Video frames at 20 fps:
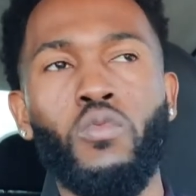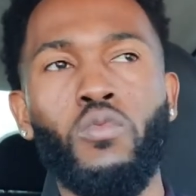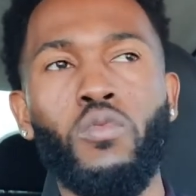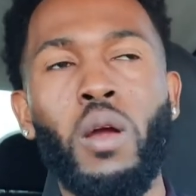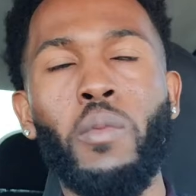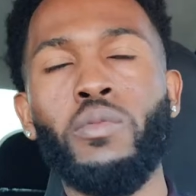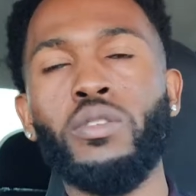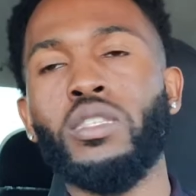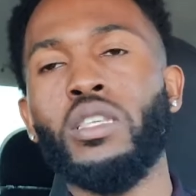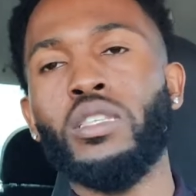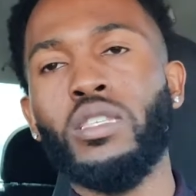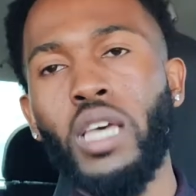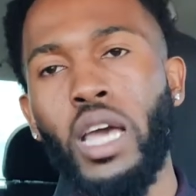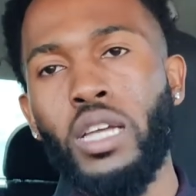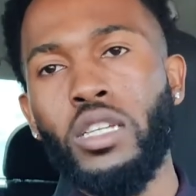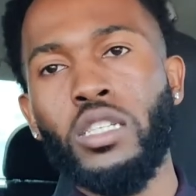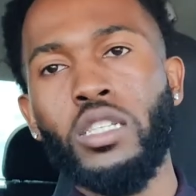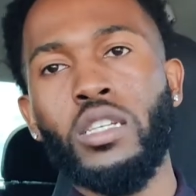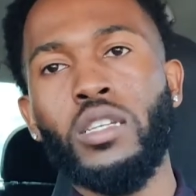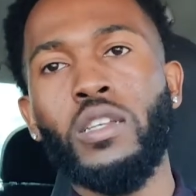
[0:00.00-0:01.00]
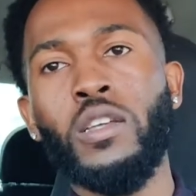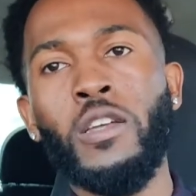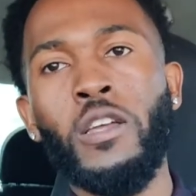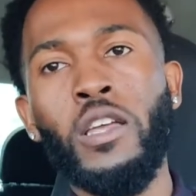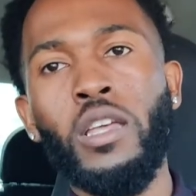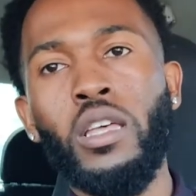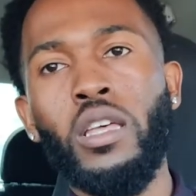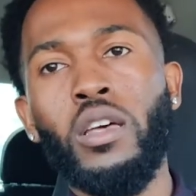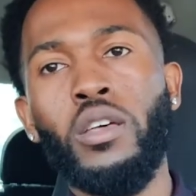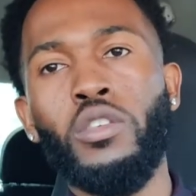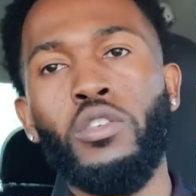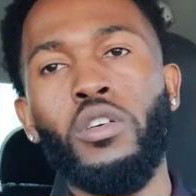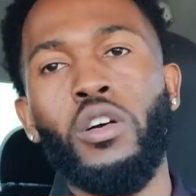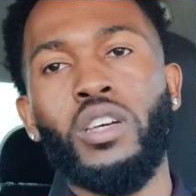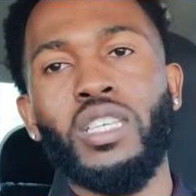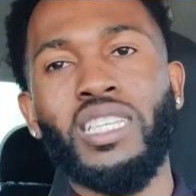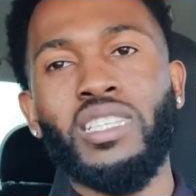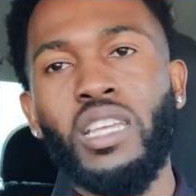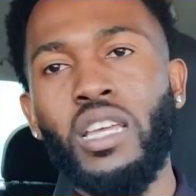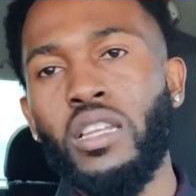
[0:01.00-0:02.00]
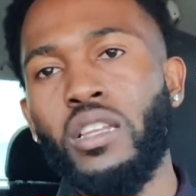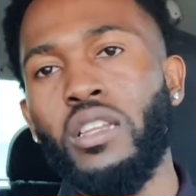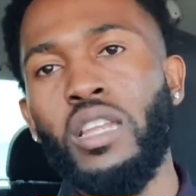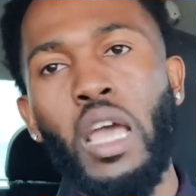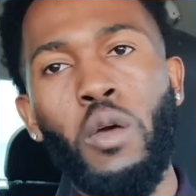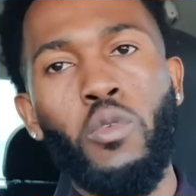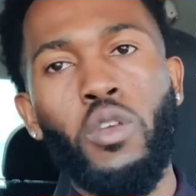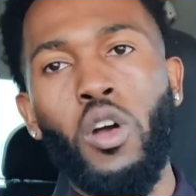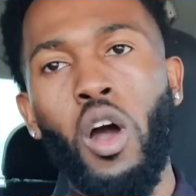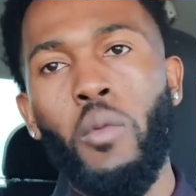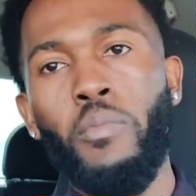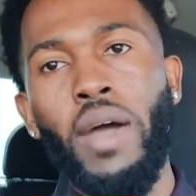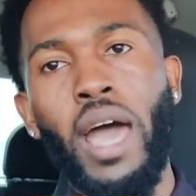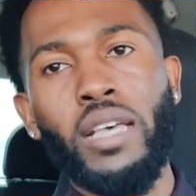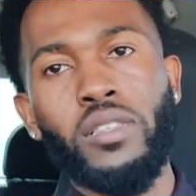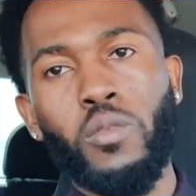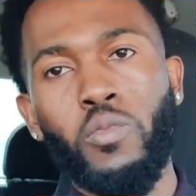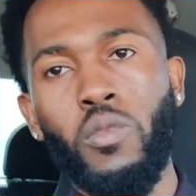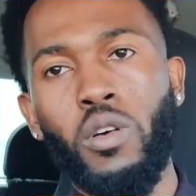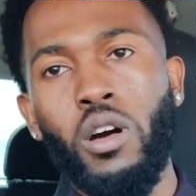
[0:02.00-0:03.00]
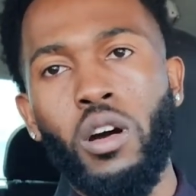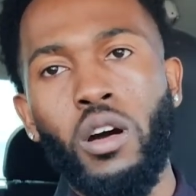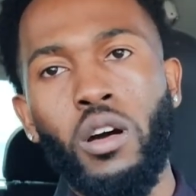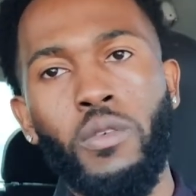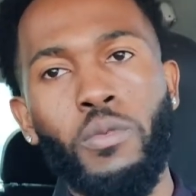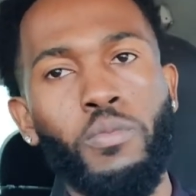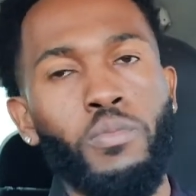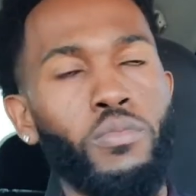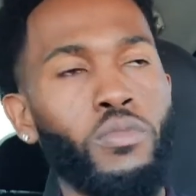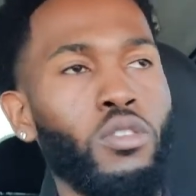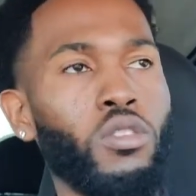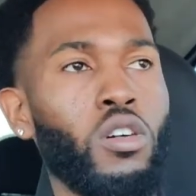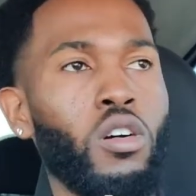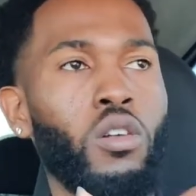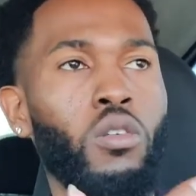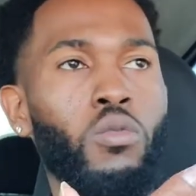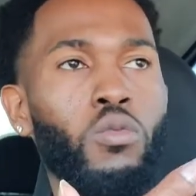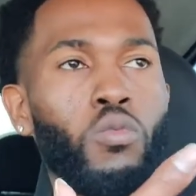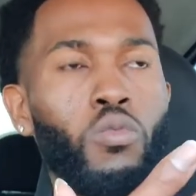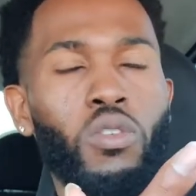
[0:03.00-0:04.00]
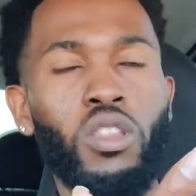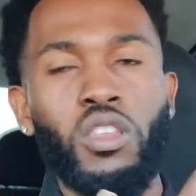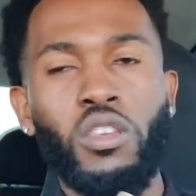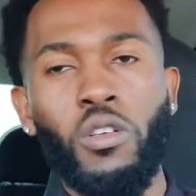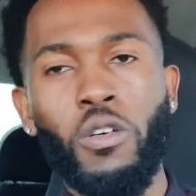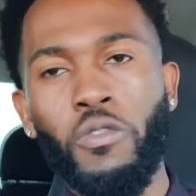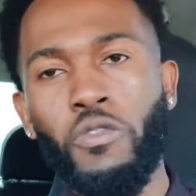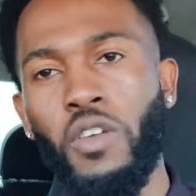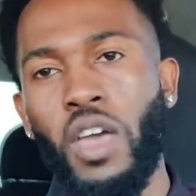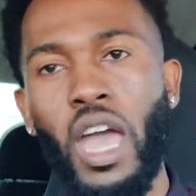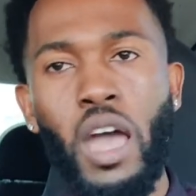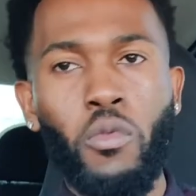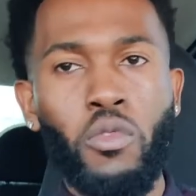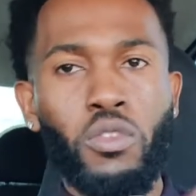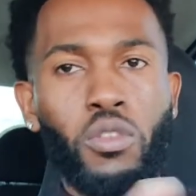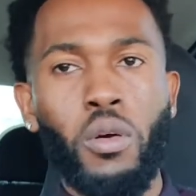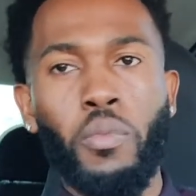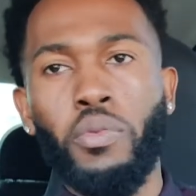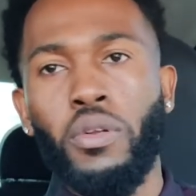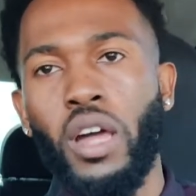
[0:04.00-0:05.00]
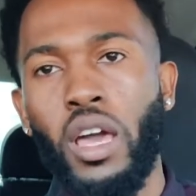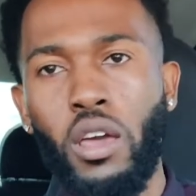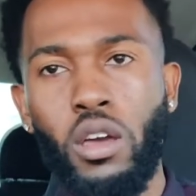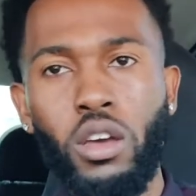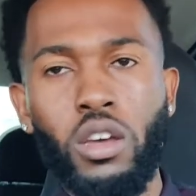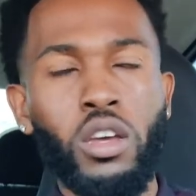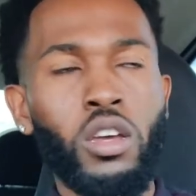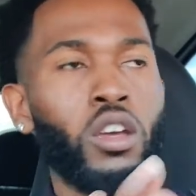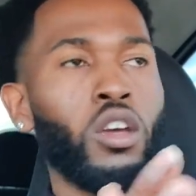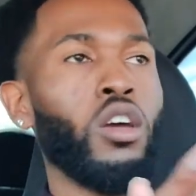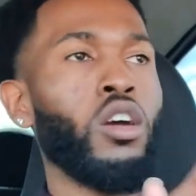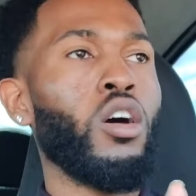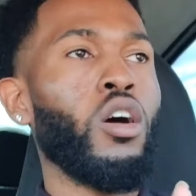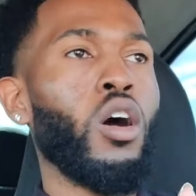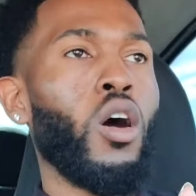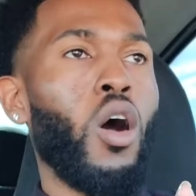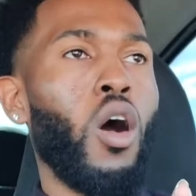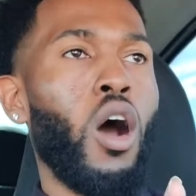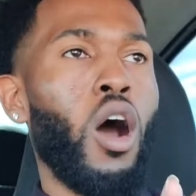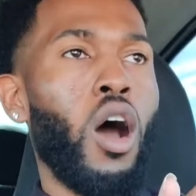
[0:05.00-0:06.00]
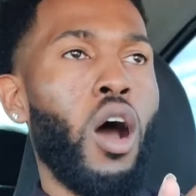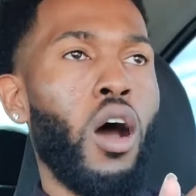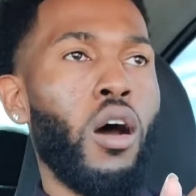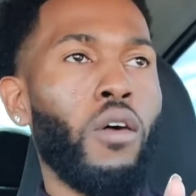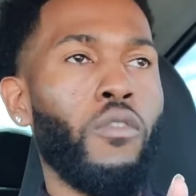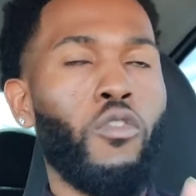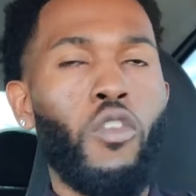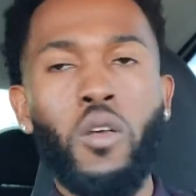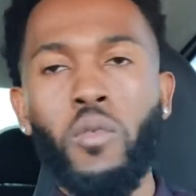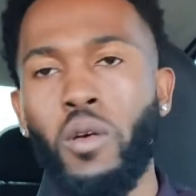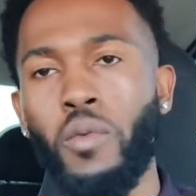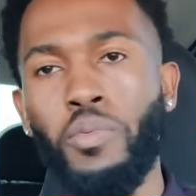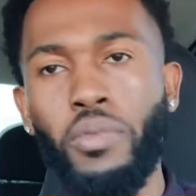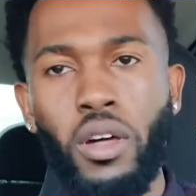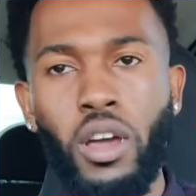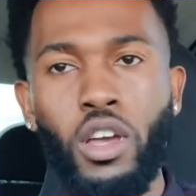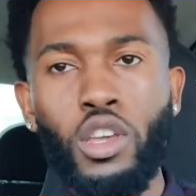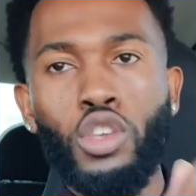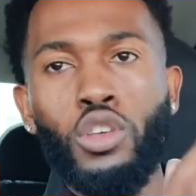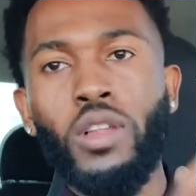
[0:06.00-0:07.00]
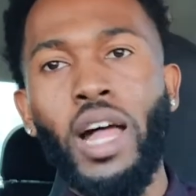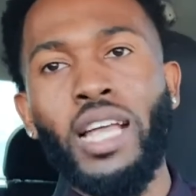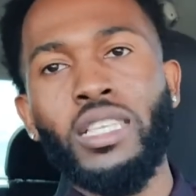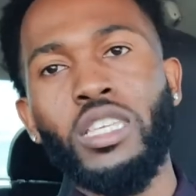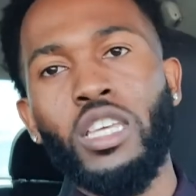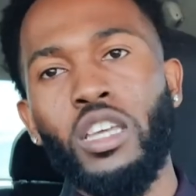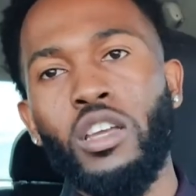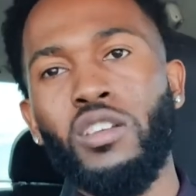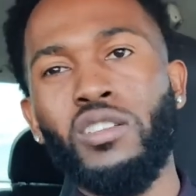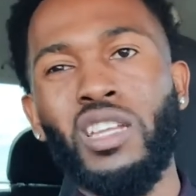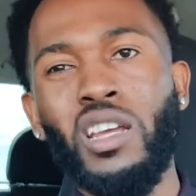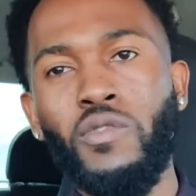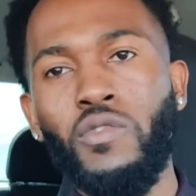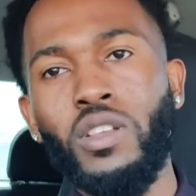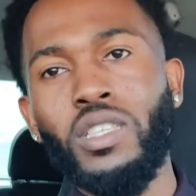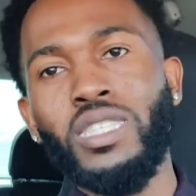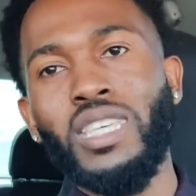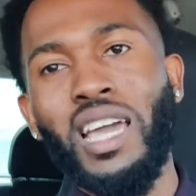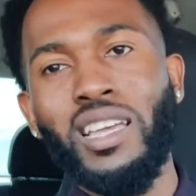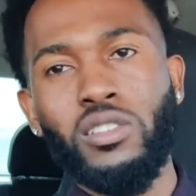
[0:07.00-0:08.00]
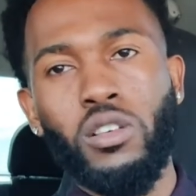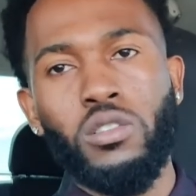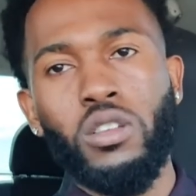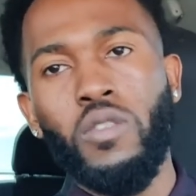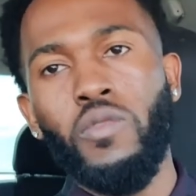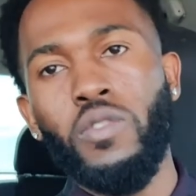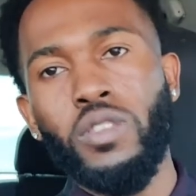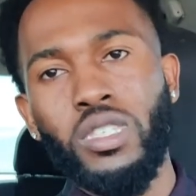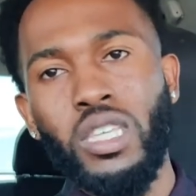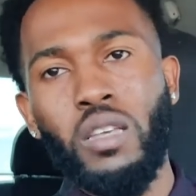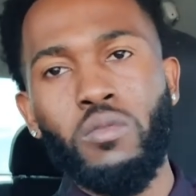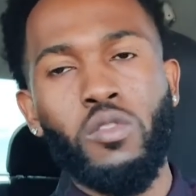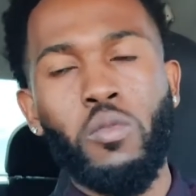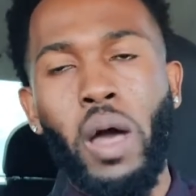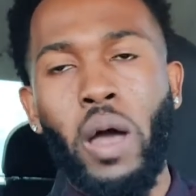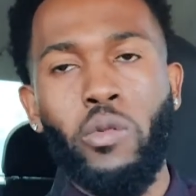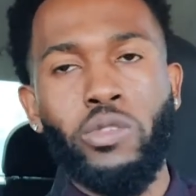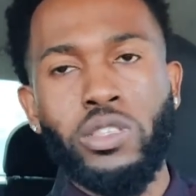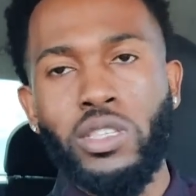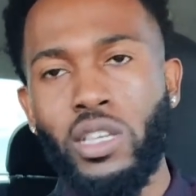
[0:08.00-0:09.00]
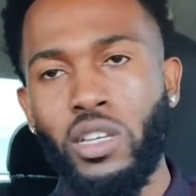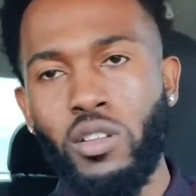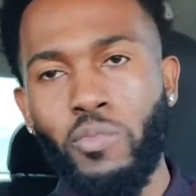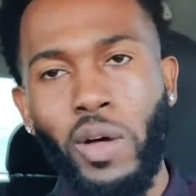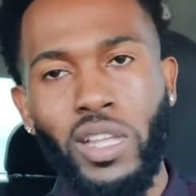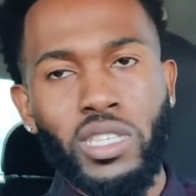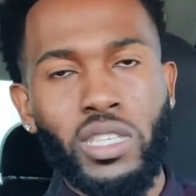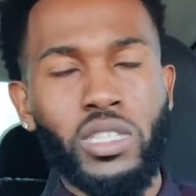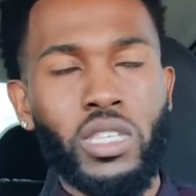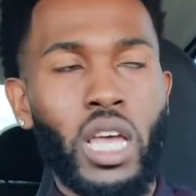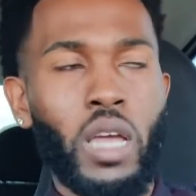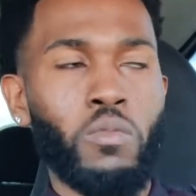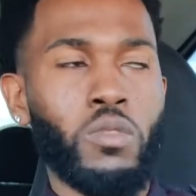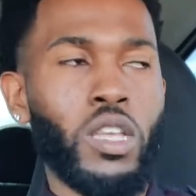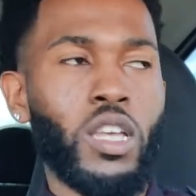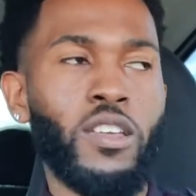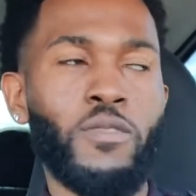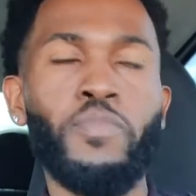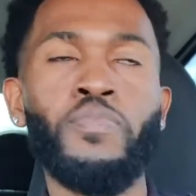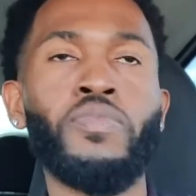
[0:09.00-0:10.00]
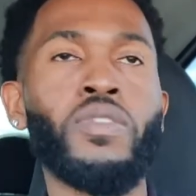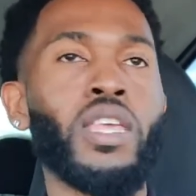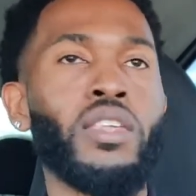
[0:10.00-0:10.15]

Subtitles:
representation, because at the end of the day, we all basketball, whether you're a fan, whether you're a player, former player, you like to hear different takes on different teams. Nobody wants to hear about the same thing.